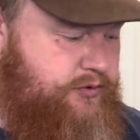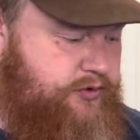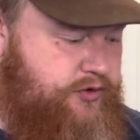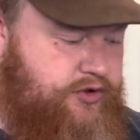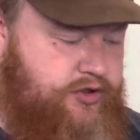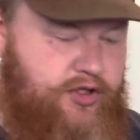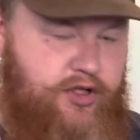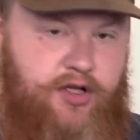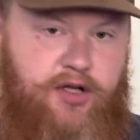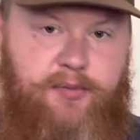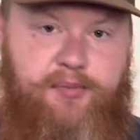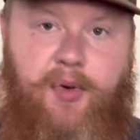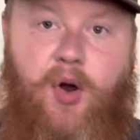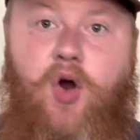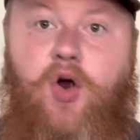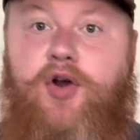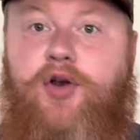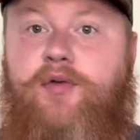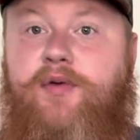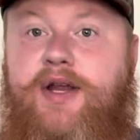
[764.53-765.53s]
The
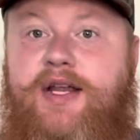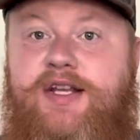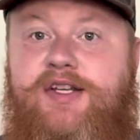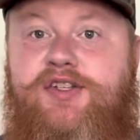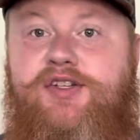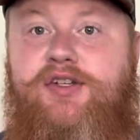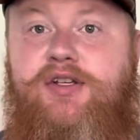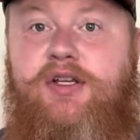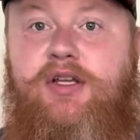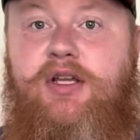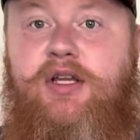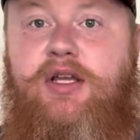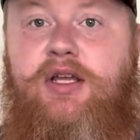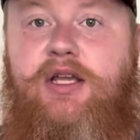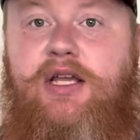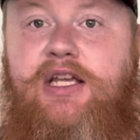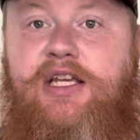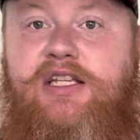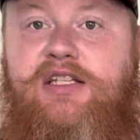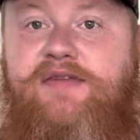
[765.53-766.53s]
bar to reach
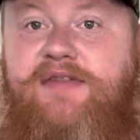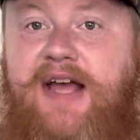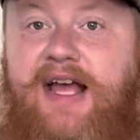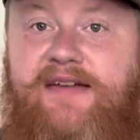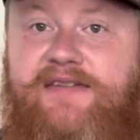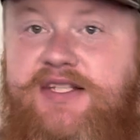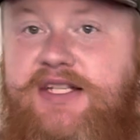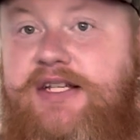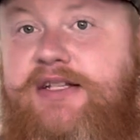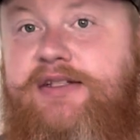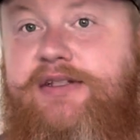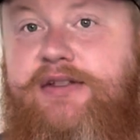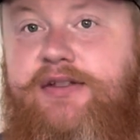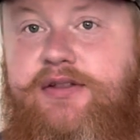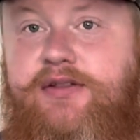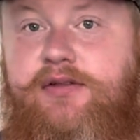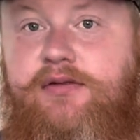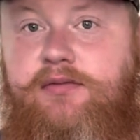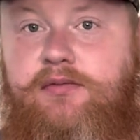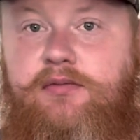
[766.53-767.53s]
is 5
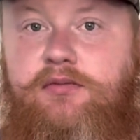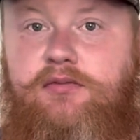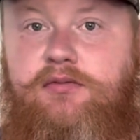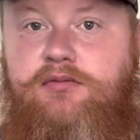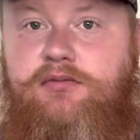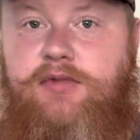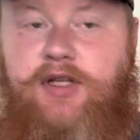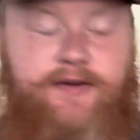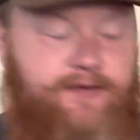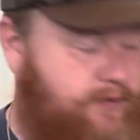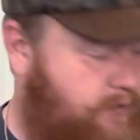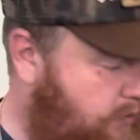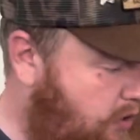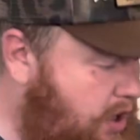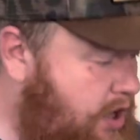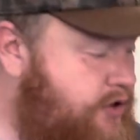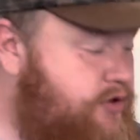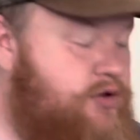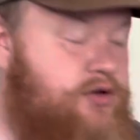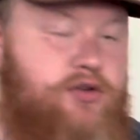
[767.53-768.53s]
seasons. If the
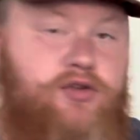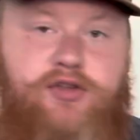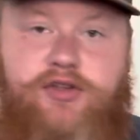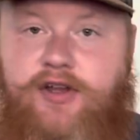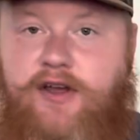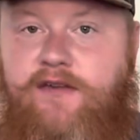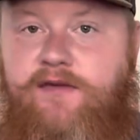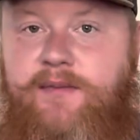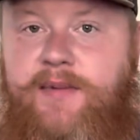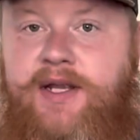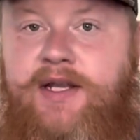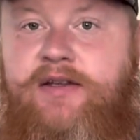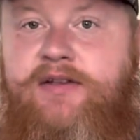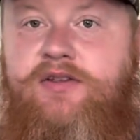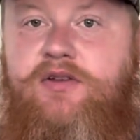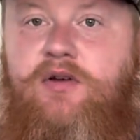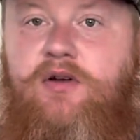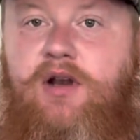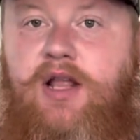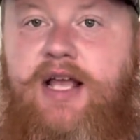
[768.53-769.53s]
Rogers Toughman is
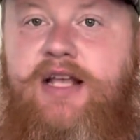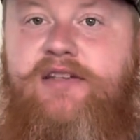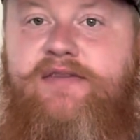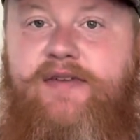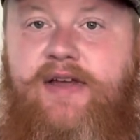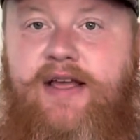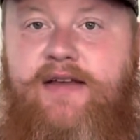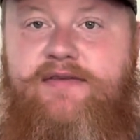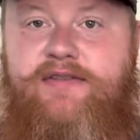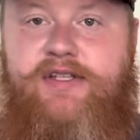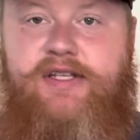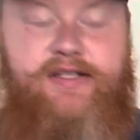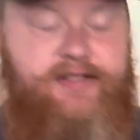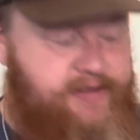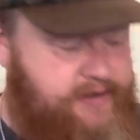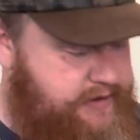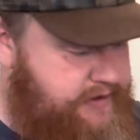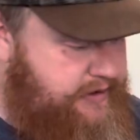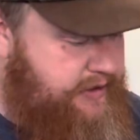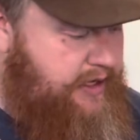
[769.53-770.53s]
going to last 5
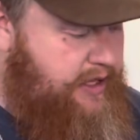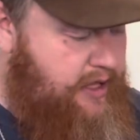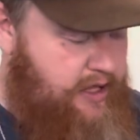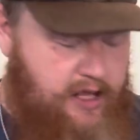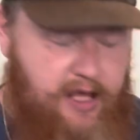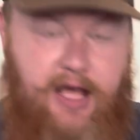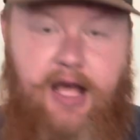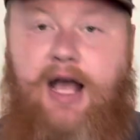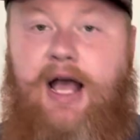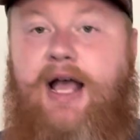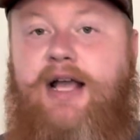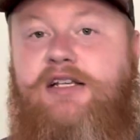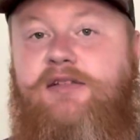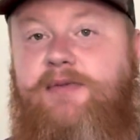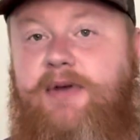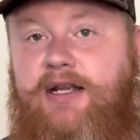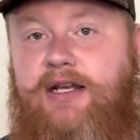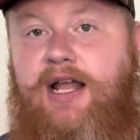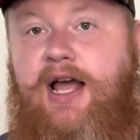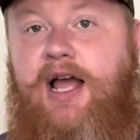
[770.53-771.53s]
seasons, I
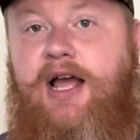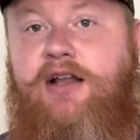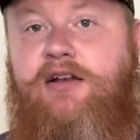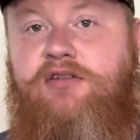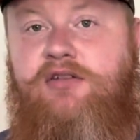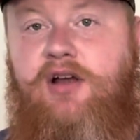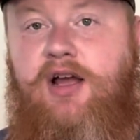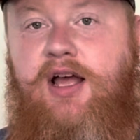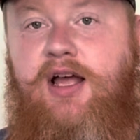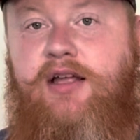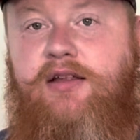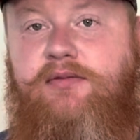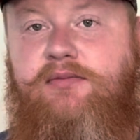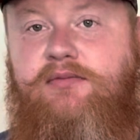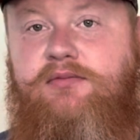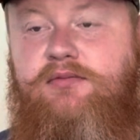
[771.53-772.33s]
expect the high and dry.